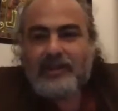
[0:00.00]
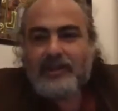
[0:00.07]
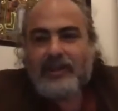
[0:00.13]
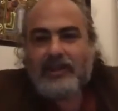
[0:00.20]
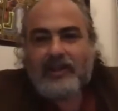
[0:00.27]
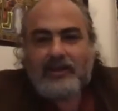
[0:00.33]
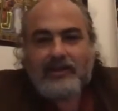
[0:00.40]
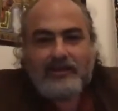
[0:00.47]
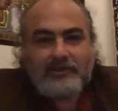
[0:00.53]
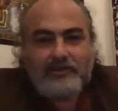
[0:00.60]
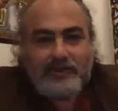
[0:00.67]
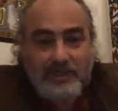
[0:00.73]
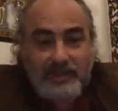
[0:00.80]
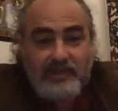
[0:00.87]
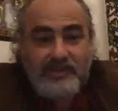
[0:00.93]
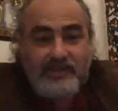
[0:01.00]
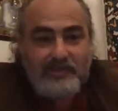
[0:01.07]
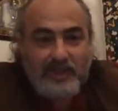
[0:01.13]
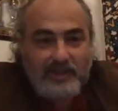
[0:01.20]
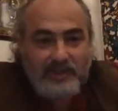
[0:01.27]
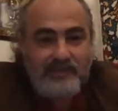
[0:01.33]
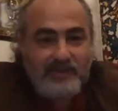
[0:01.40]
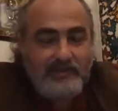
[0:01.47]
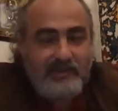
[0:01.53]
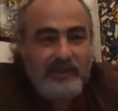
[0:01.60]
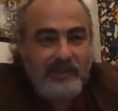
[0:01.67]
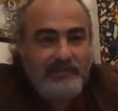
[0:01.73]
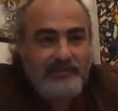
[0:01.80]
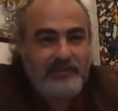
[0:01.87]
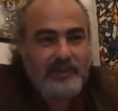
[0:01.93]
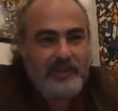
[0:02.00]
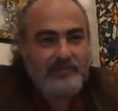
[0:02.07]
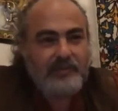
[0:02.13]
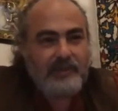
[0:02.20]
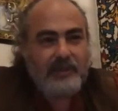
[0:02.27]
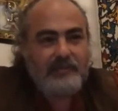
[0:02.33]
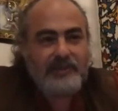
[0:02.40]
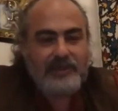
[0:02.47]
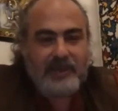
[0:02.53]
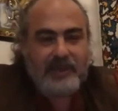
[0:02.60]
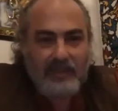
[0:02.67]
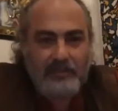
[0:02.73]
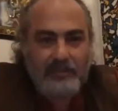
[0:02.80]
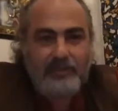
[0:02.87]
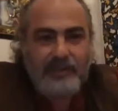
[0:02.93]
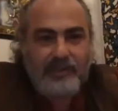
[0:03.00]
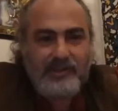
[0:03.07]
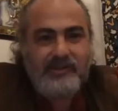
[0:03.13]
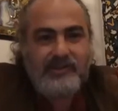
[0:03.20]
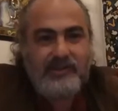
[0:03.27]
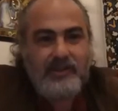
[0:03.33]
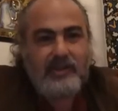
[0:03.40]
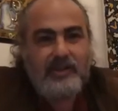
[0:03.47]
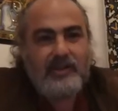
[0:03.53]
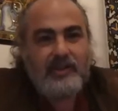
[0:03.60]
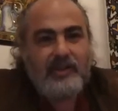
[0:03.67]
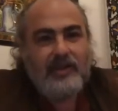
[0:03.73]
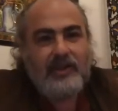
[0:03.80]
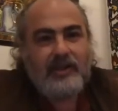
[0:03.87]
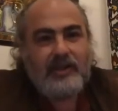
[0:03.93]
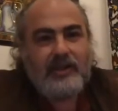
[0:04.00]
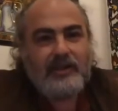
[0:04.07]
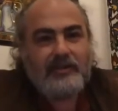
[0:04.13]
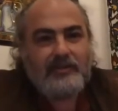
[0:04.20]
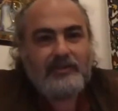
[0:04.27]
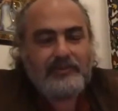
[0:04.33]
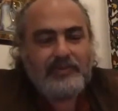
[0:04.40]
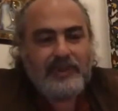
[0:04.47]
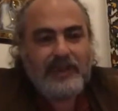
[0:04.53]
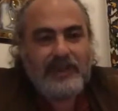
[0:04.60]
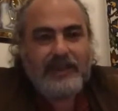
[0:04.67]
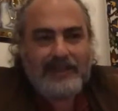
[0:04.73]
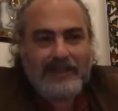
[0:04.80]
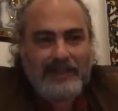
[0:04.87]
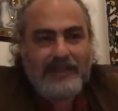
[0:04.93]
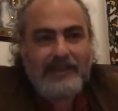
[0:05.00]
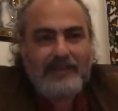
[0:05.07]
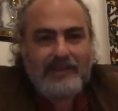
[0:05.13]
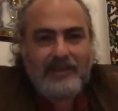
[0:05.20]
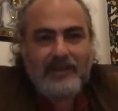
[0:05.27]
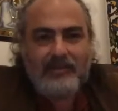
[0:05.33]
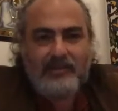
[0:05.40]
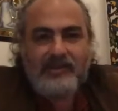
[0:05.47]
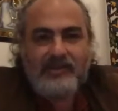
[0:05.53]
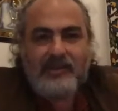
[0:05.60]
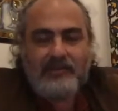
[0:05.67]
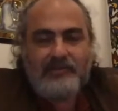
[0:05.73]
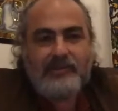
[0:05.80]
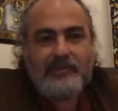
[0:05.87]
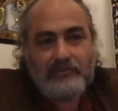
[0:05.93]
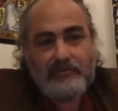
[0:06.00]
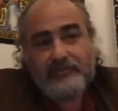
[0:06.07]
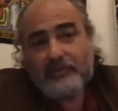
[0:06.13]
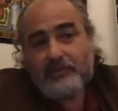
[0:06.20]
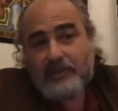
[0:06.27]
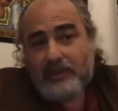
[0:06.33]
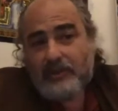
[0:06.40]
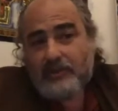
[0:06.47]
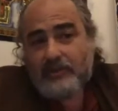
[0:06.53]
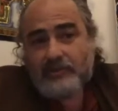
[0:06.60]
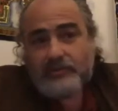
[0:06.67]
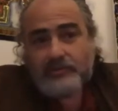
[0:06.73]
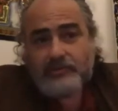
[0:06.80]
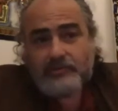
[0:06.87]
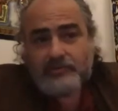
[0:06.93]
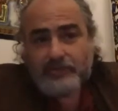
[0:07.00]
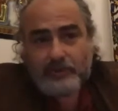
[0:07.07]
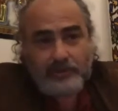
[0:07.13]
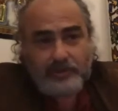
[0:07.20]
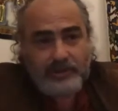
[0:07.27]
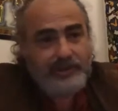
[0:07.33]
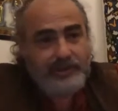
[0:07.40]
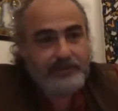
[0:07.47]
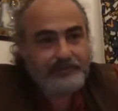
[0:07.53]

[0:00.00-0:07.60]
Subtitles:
We need some love to come and help us clean ourselves from our own bullshit.